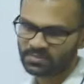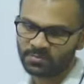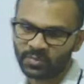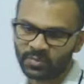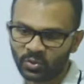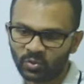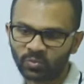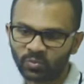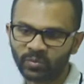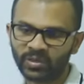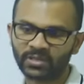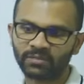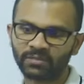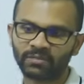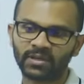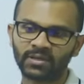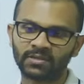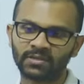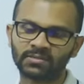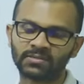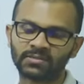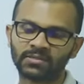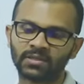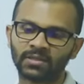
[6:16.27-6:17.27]
mathematics,
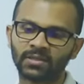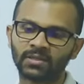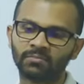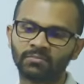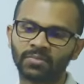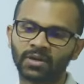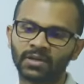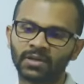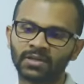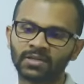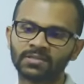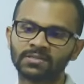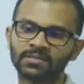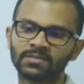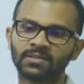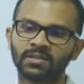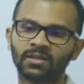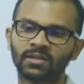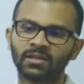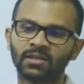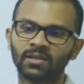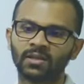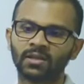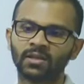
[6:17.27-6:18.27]
second part is
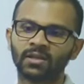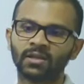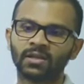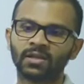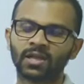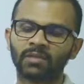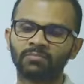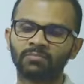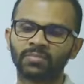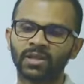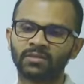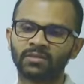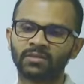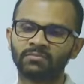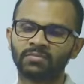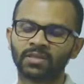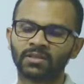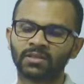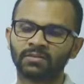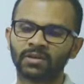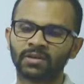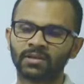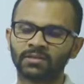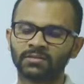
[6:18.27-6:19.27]
applied
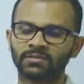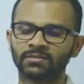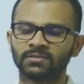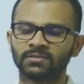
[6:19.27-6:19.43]
mathematics.